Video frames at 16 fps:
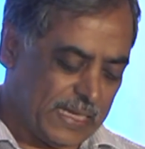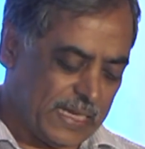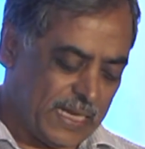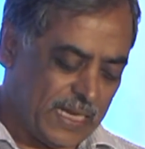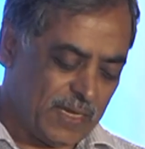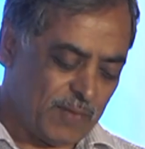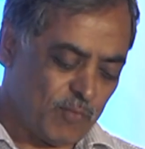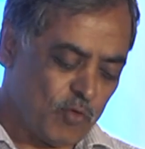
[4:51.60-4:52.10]

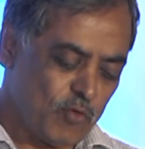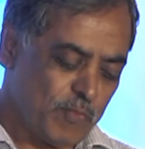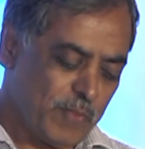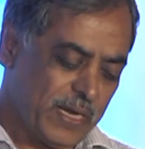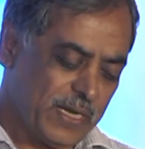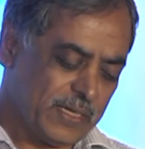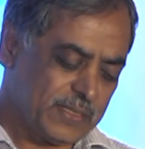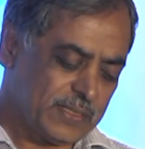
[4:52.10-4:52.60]
in
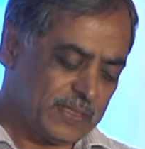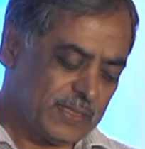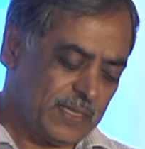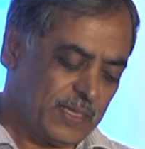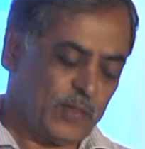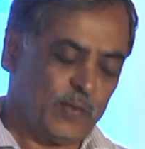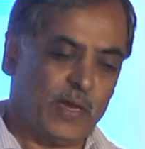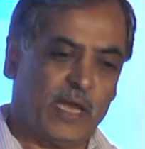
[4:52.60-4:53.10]
movements,
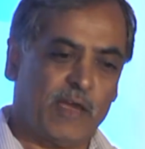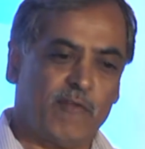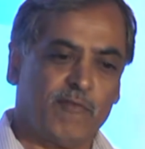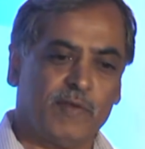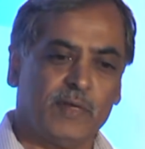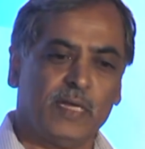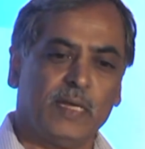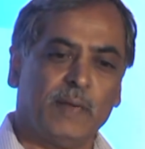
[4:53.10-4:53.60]
you have
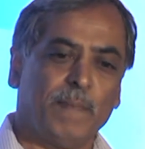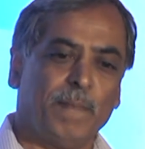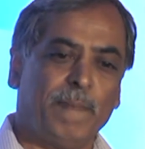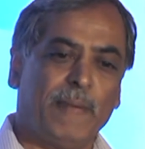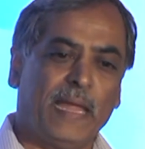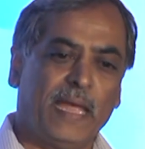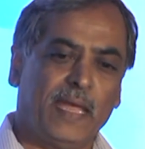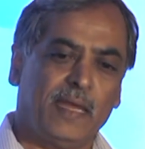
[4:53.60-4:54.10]

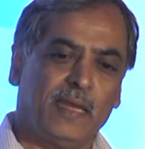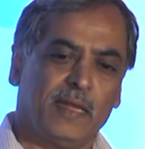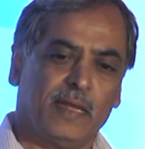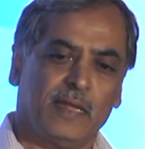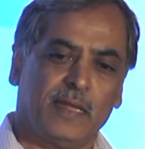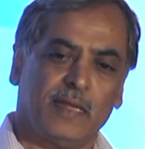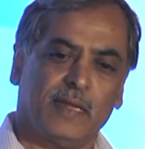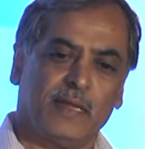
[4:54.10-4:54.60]
plain
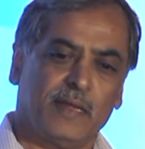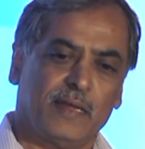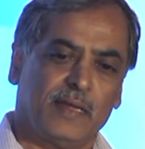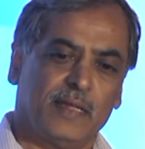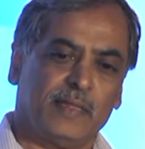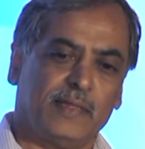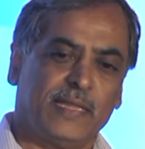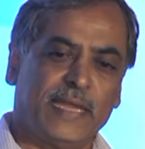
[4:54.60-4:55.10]

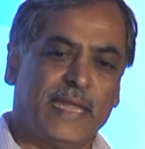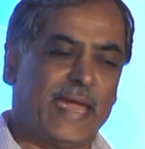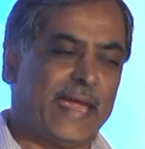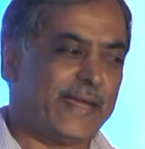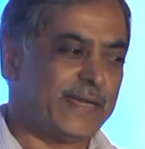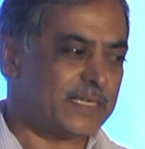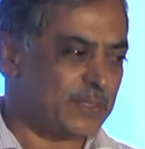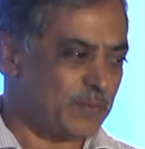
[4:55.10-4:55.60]
3
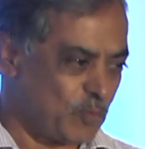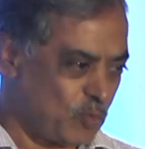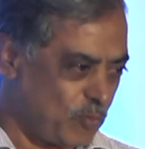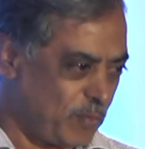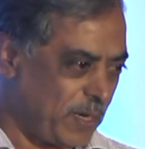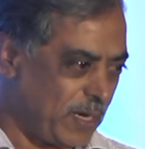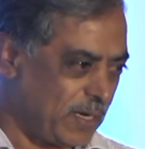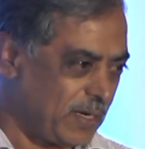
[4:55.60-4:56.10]
hands
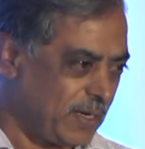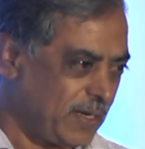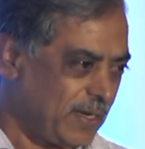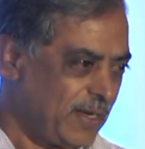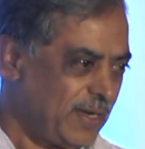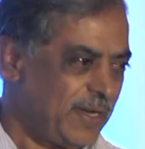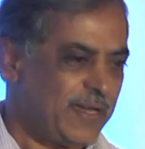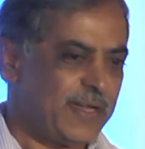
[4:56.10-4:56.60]
movement,
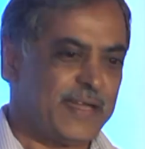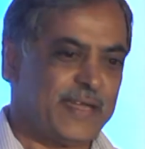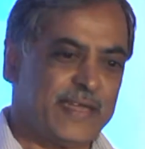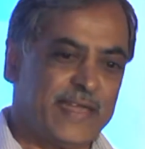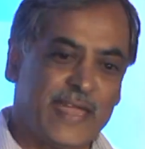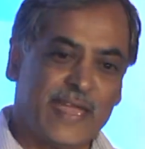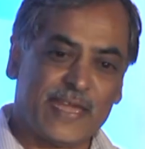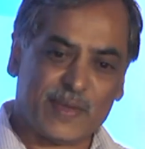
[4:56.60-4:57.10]

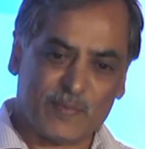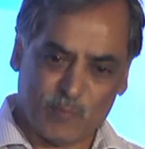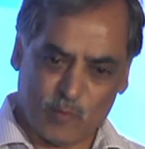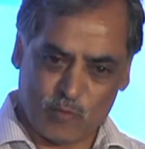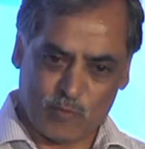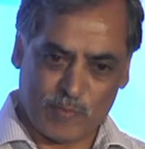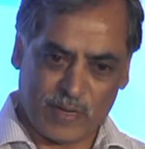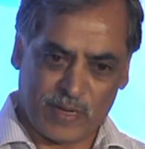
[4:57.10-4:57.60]
date
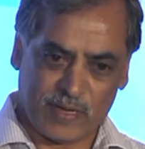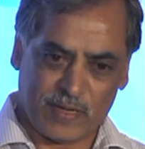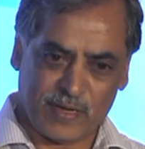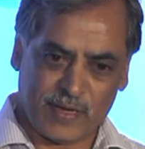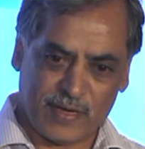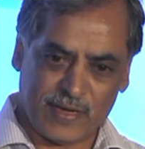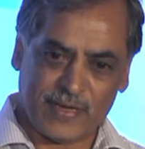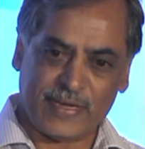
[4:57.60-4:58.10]
movement,
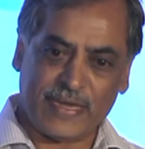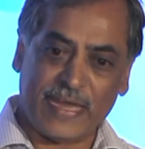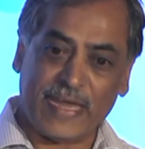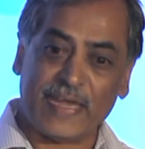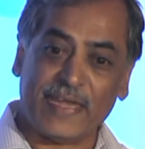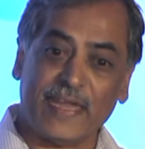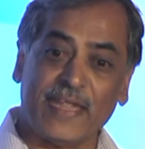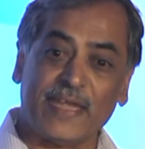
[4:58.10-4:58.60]

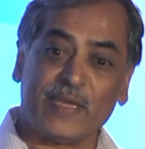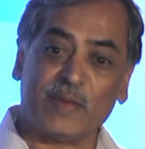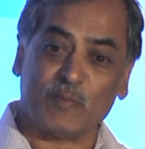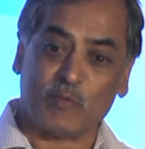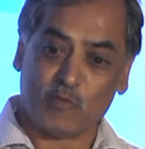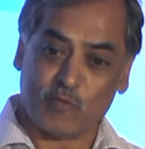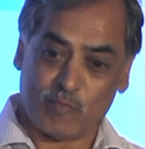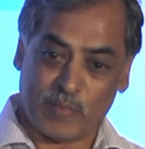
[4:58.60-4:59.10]
day-date
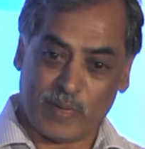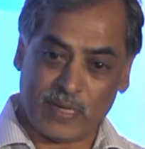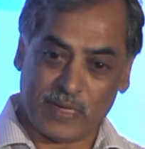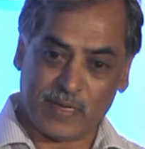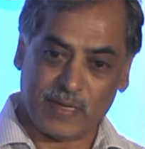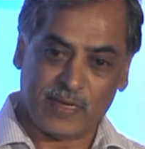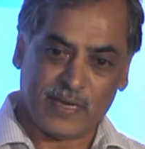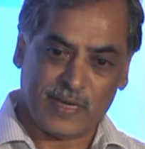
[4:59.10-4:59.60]
movement,
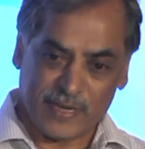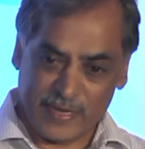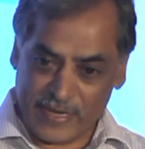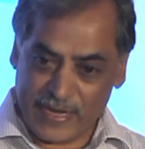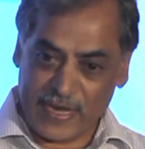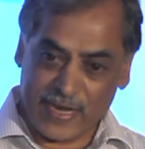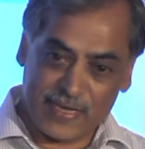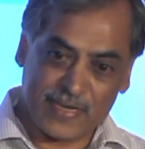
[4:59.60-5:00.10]

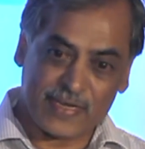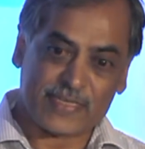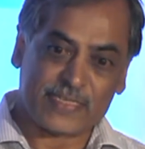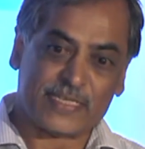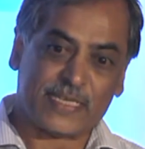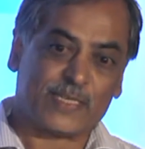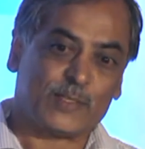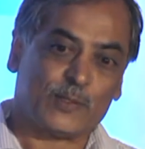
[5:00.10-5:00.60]
date at
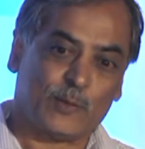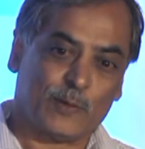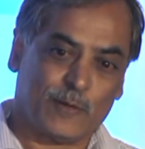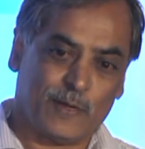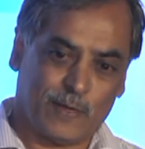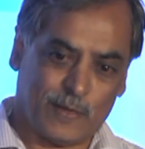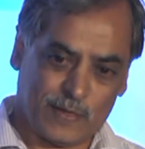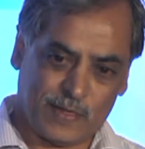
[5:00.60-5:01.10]
6
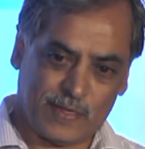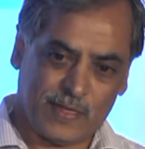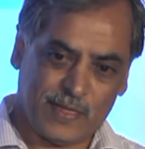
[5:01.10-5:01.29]
o'clock,